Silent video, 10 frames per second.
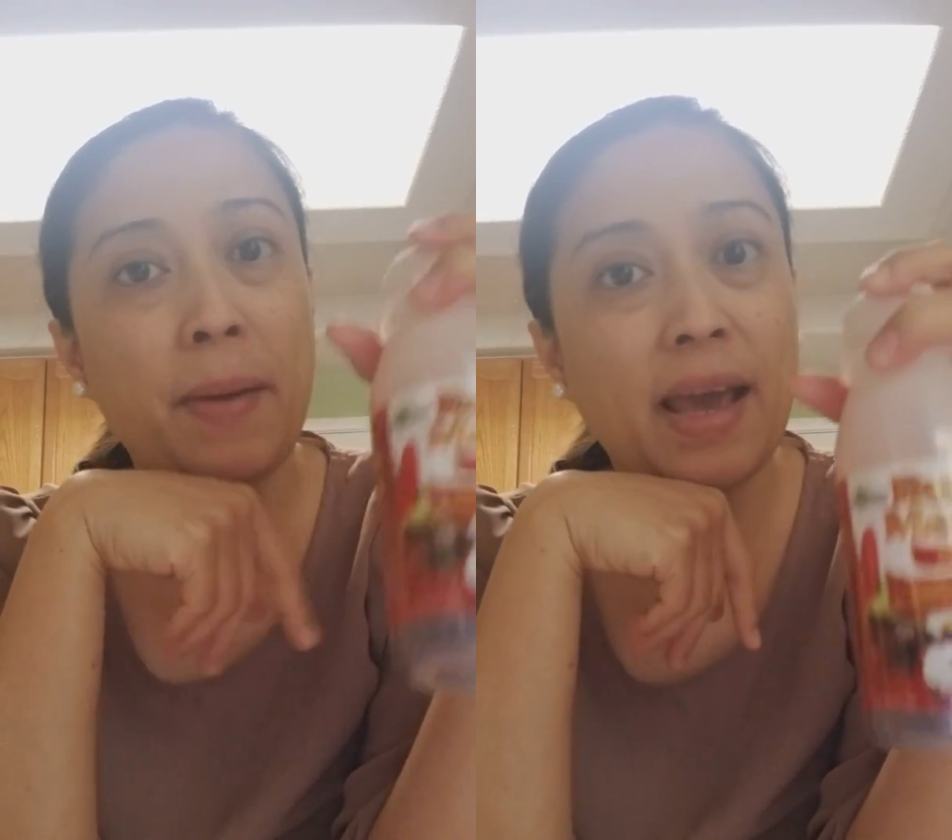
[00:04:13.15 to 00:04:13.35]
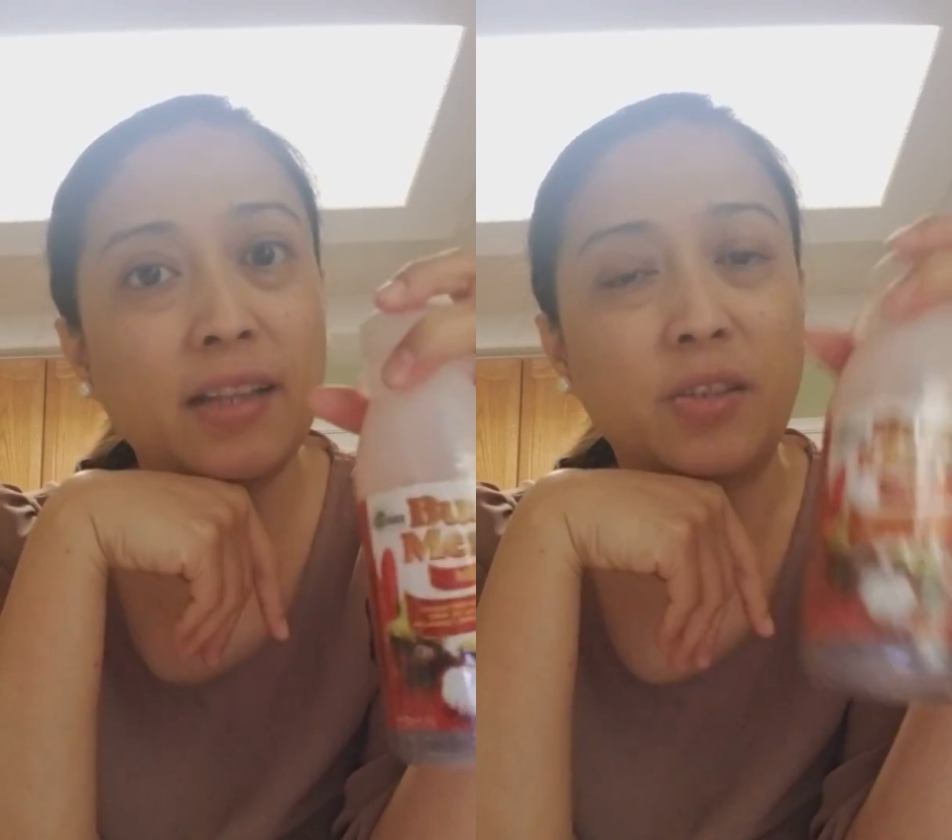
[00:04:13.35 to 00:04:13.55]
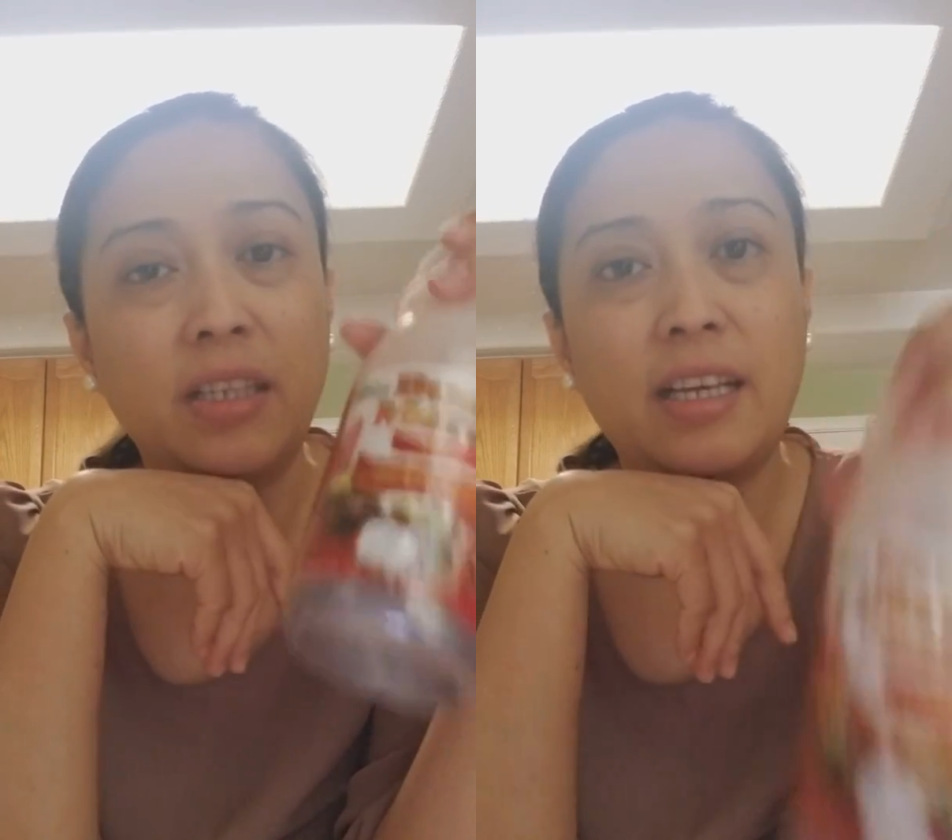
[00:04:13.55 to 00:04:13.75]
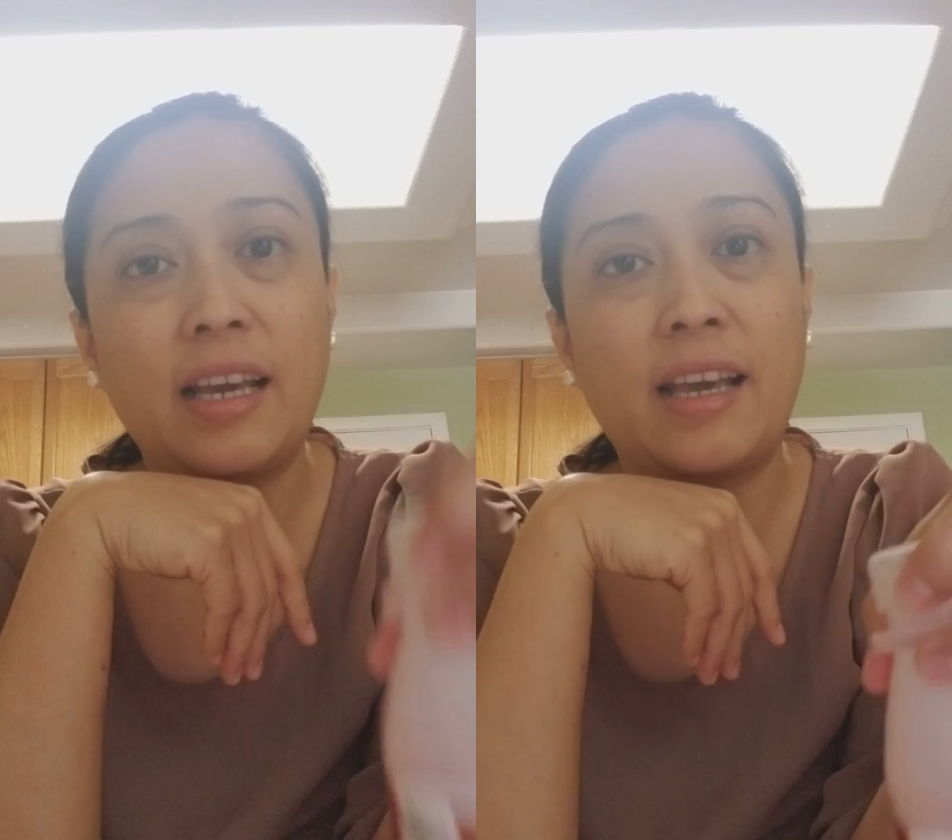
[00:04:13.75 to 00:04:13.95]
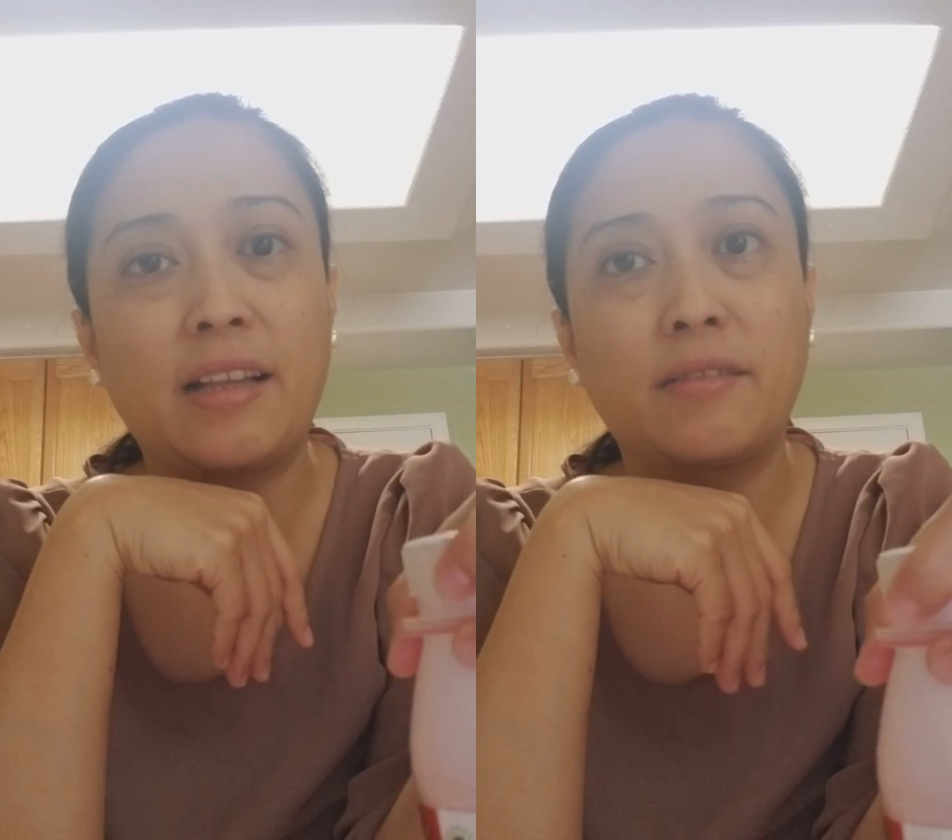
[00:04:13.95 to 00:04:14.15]
pantry
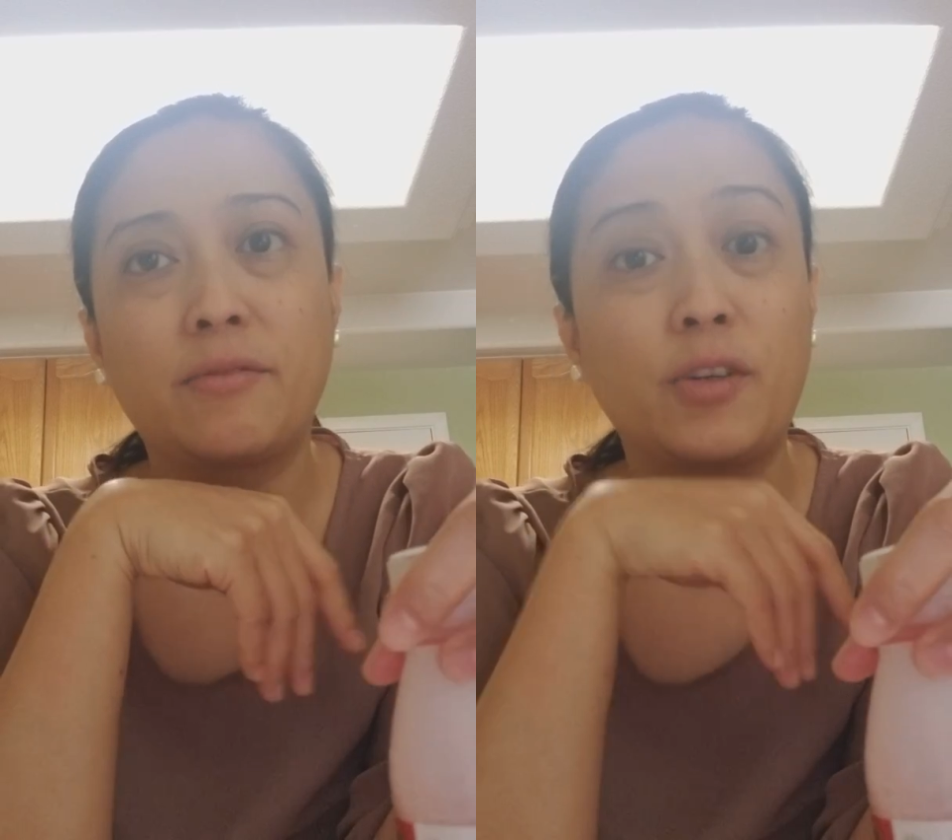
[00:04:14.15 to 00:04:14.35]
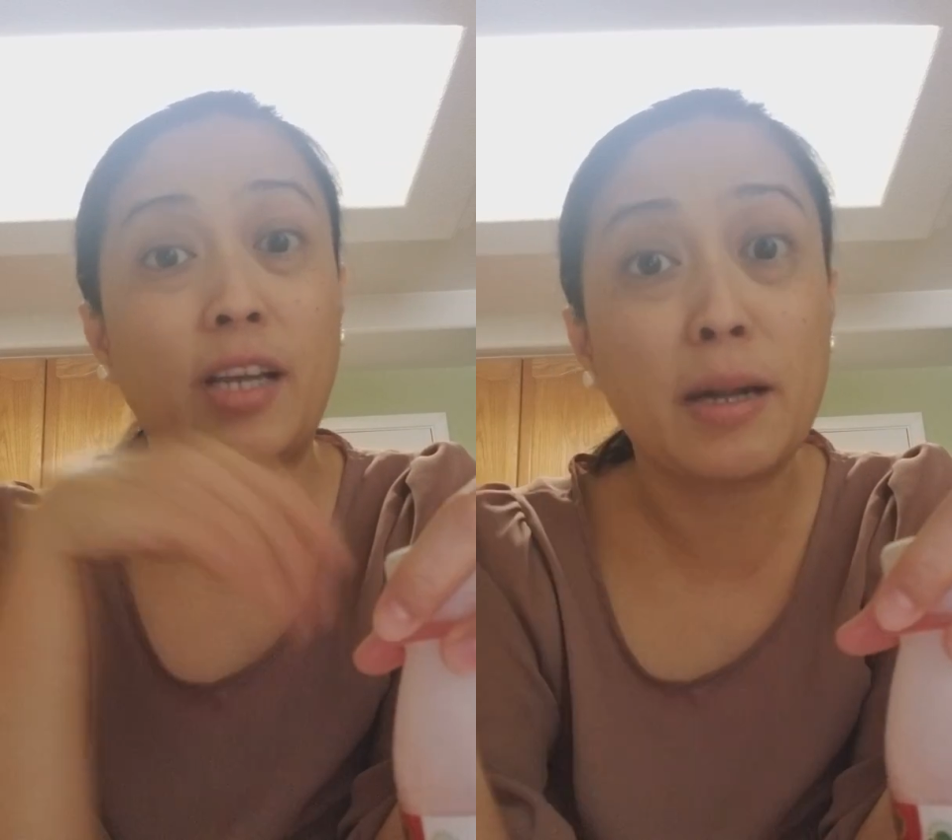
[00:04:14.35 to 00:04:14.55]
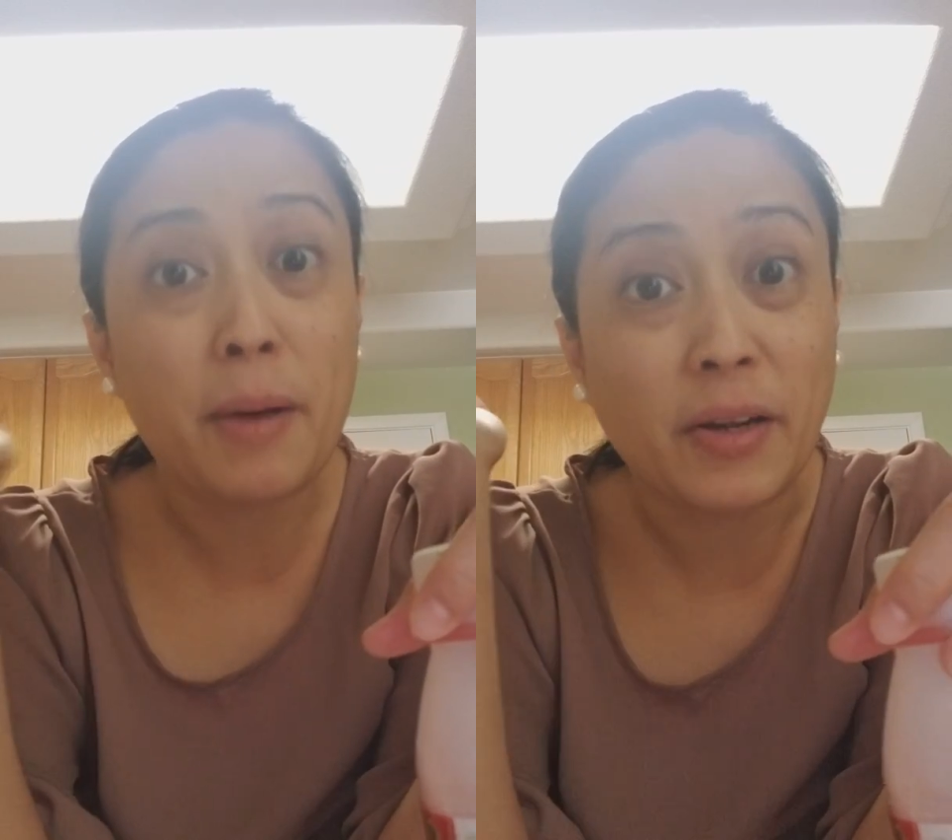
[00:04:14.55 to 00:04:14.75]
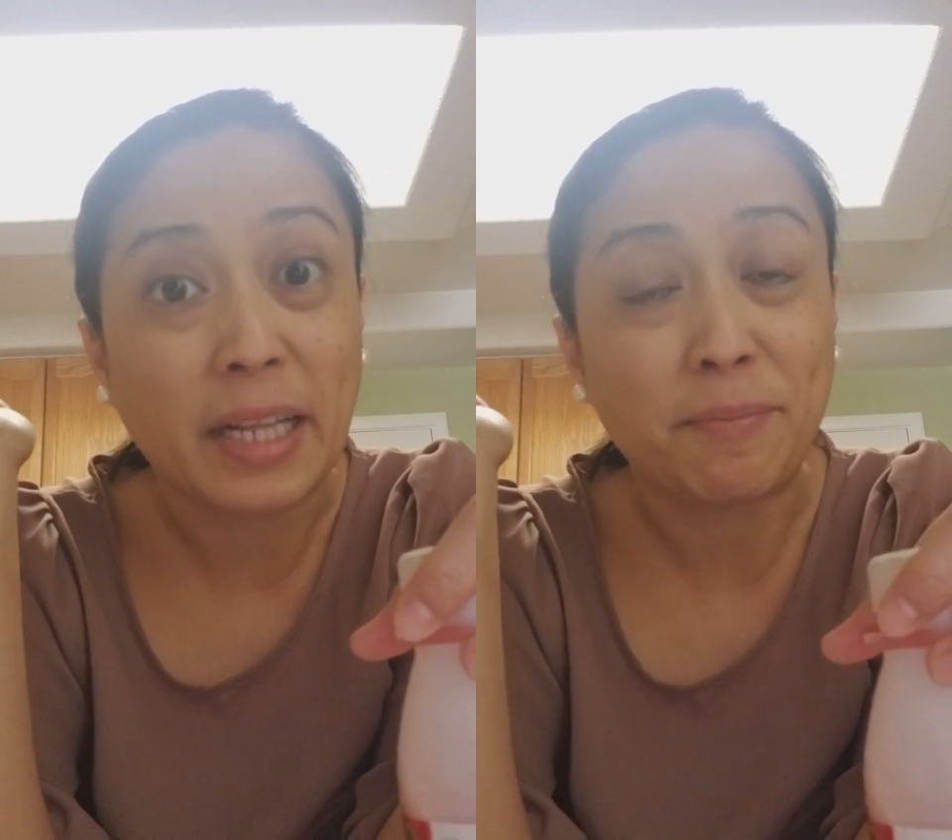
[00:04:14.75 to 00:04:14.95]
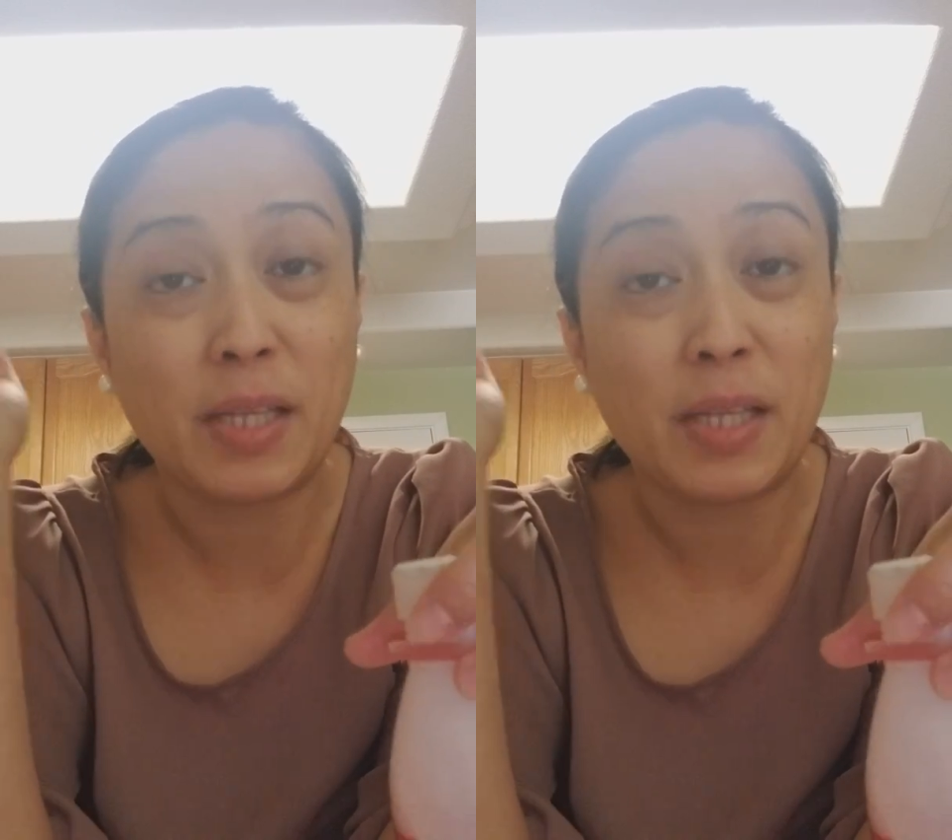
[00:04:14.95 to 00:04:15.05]
and forget about it.